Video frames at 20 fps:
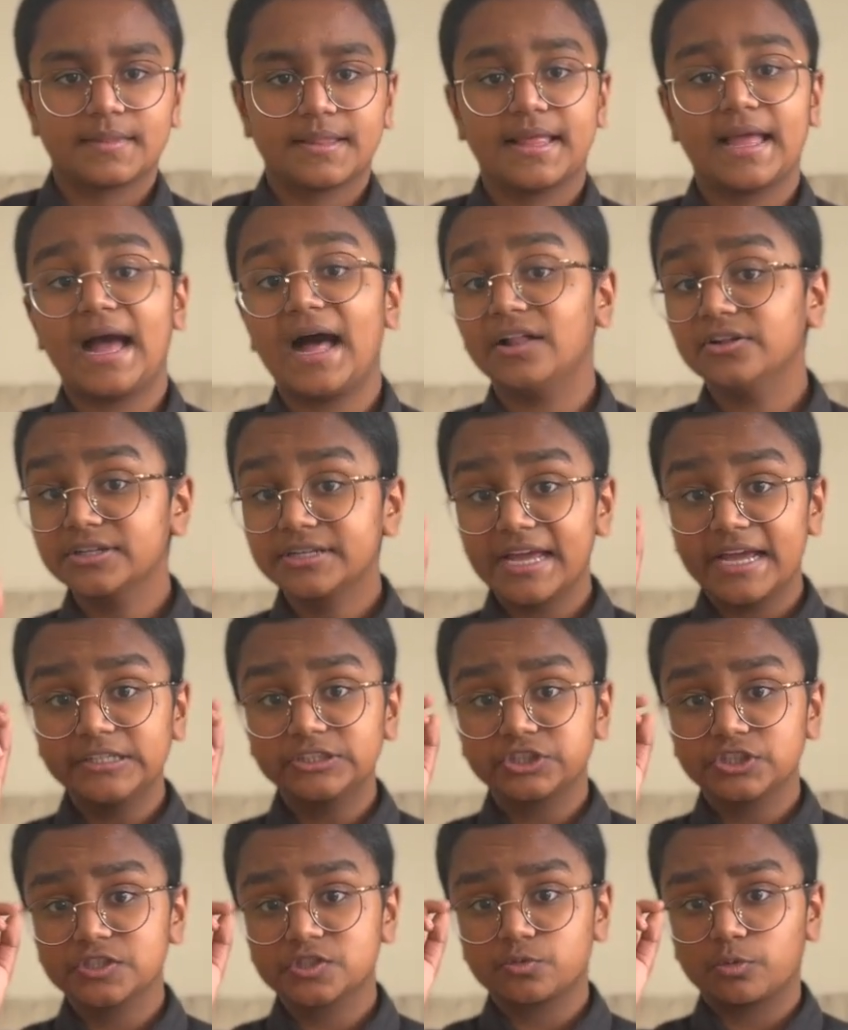
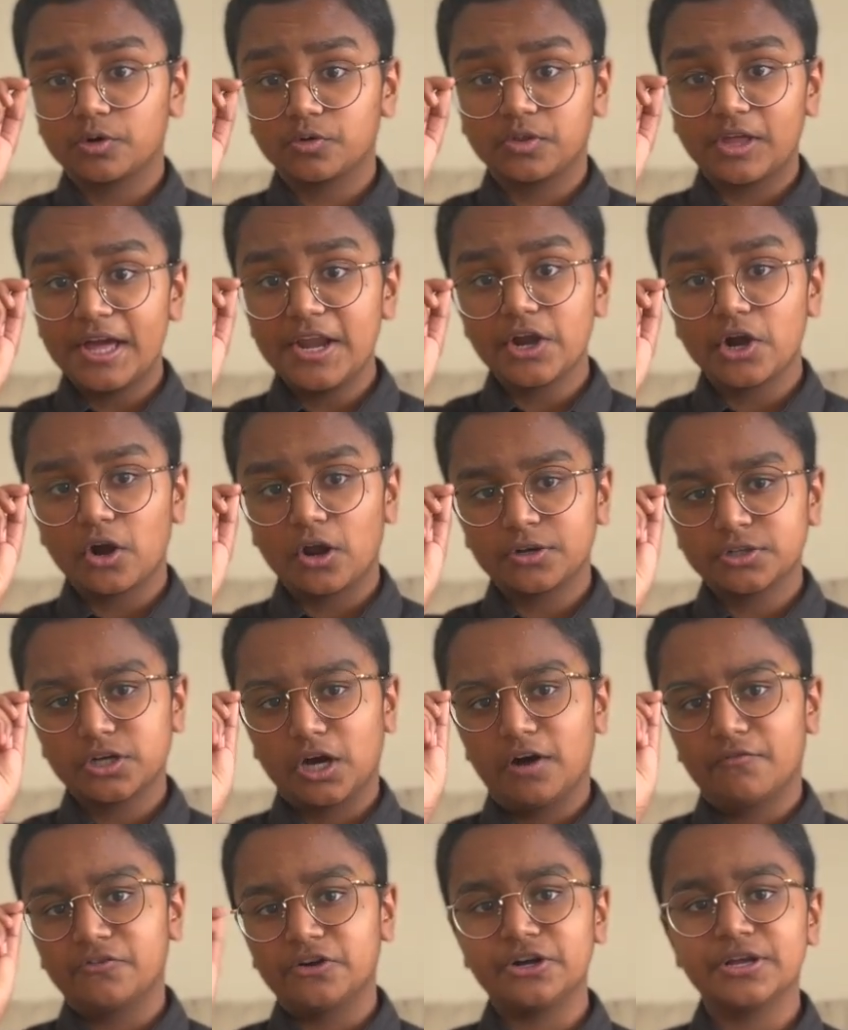Allegations were later
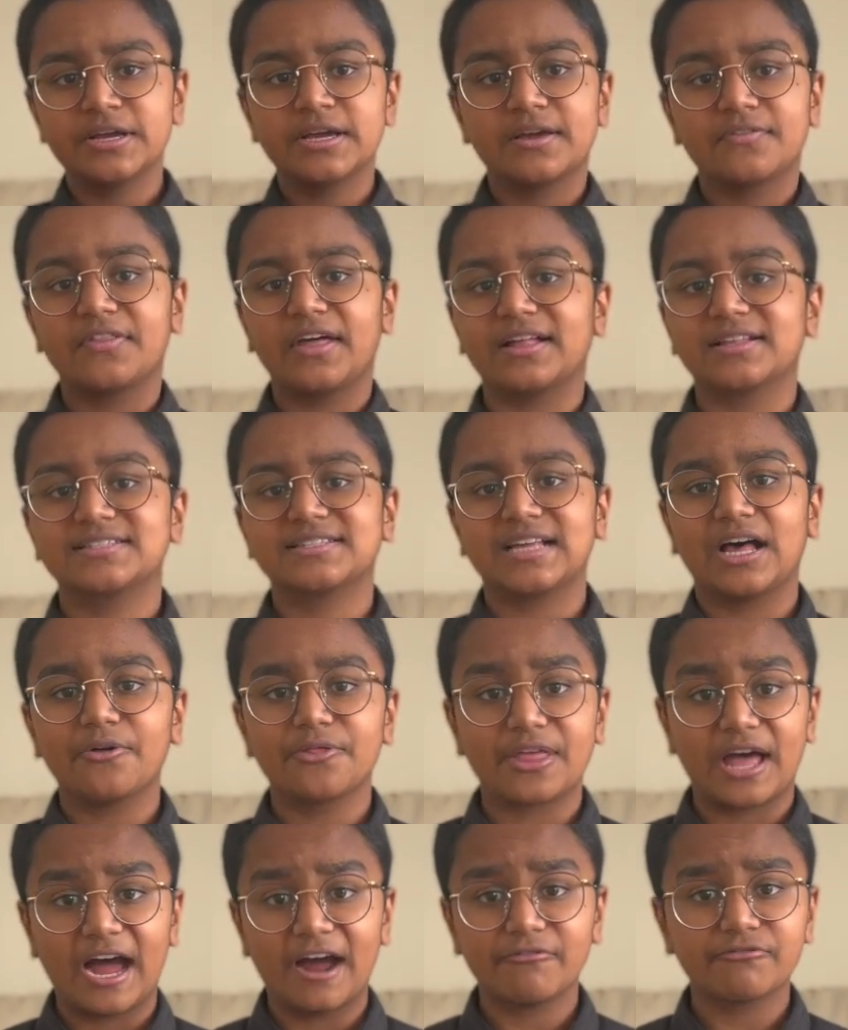uncovered that South
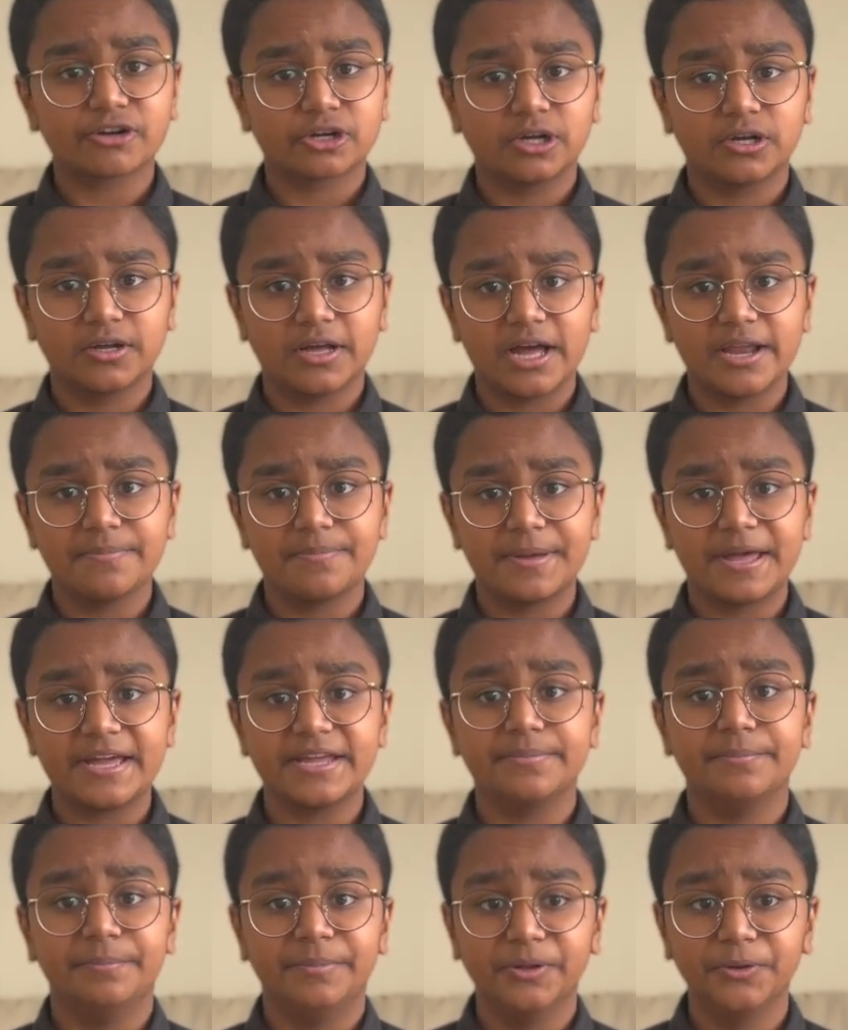Africa had paid
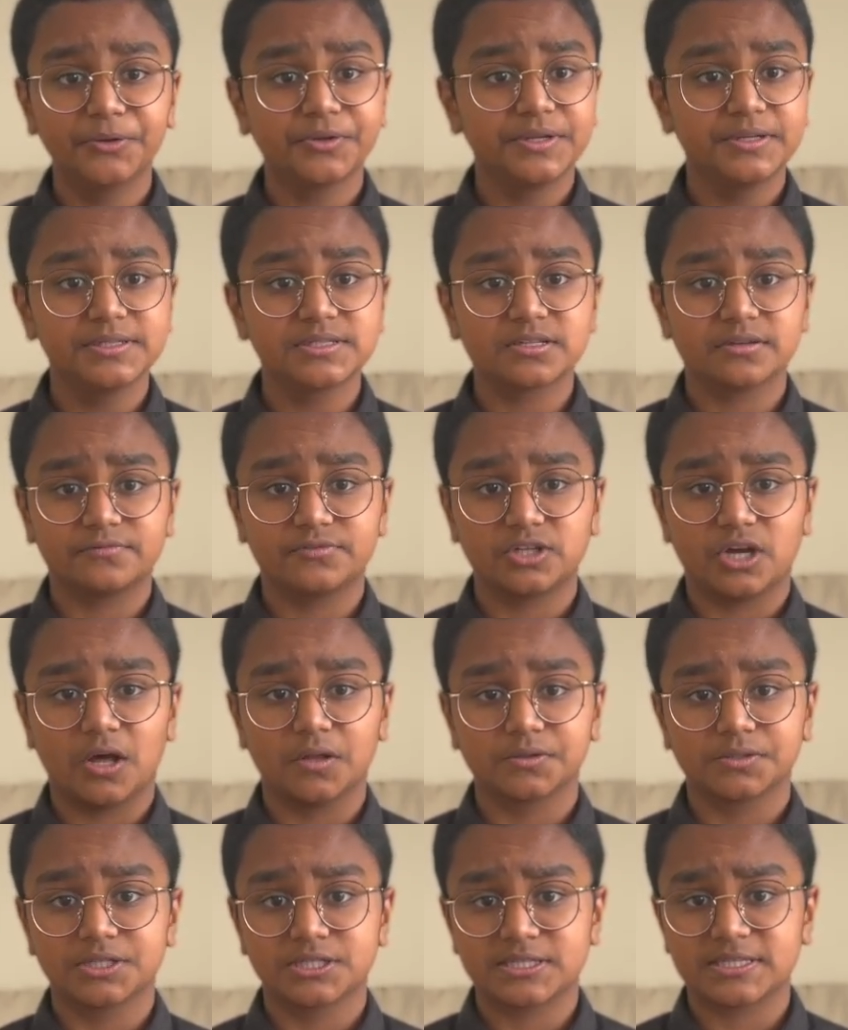millions of
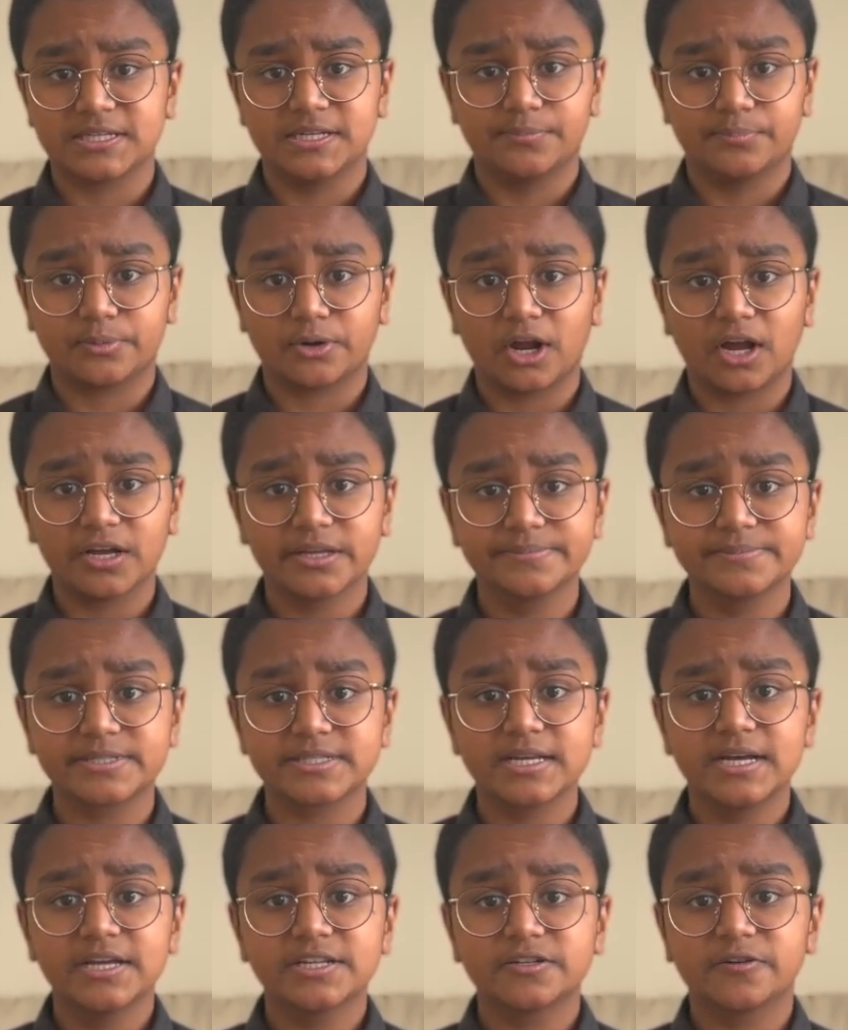dollars in bribes
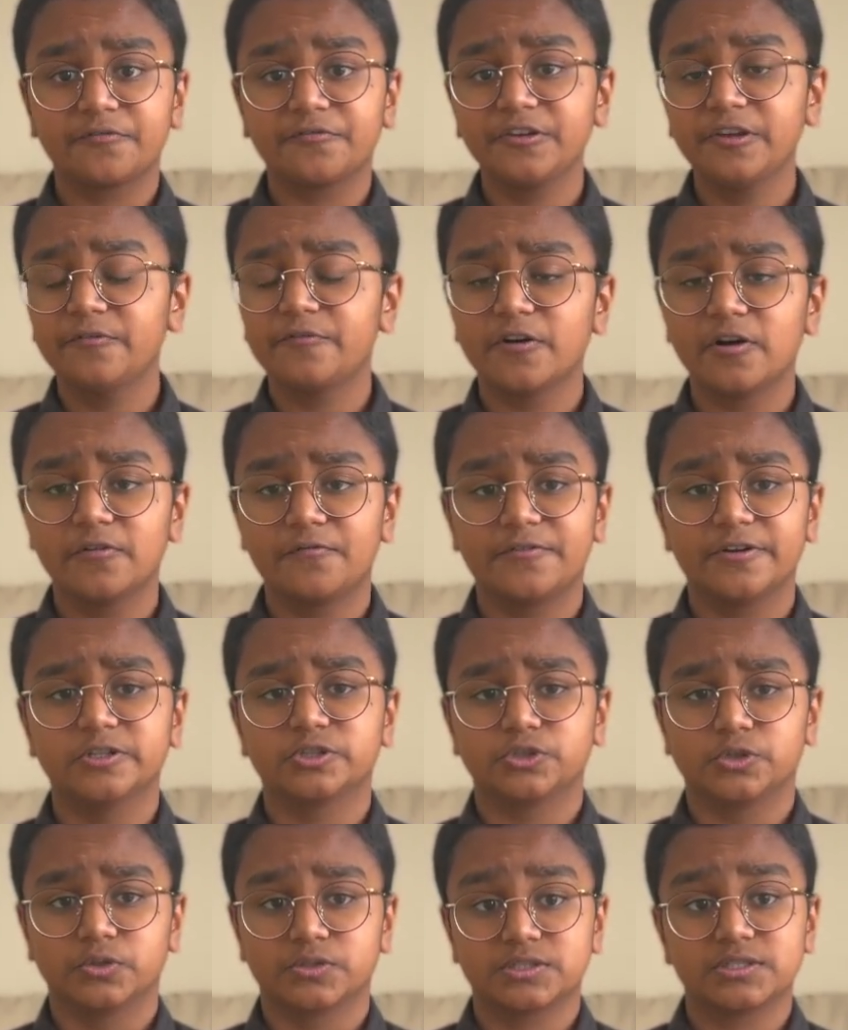to FIFA
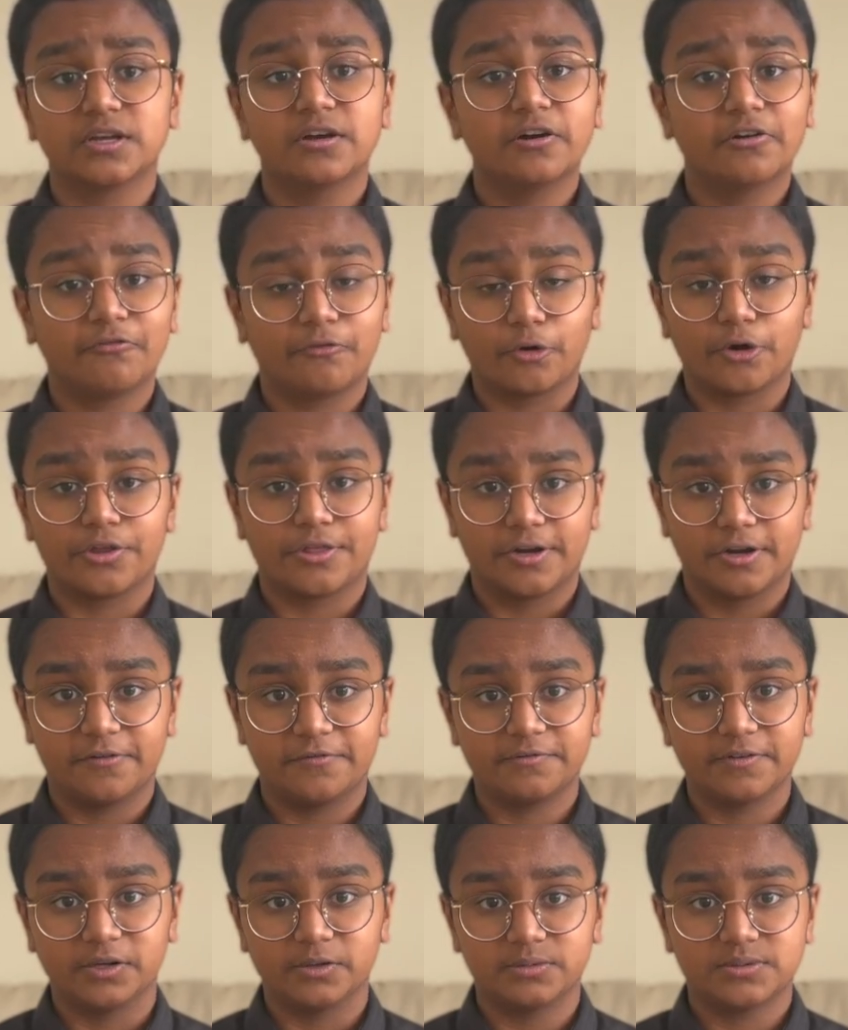officials for their
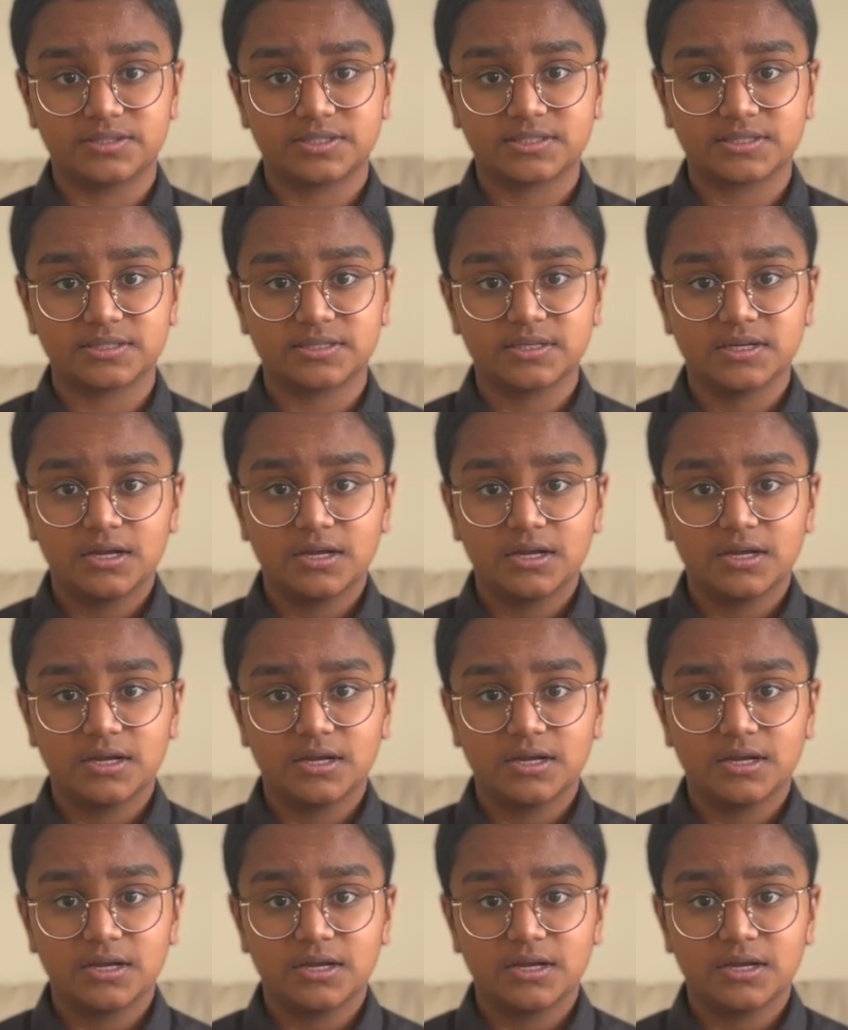votes.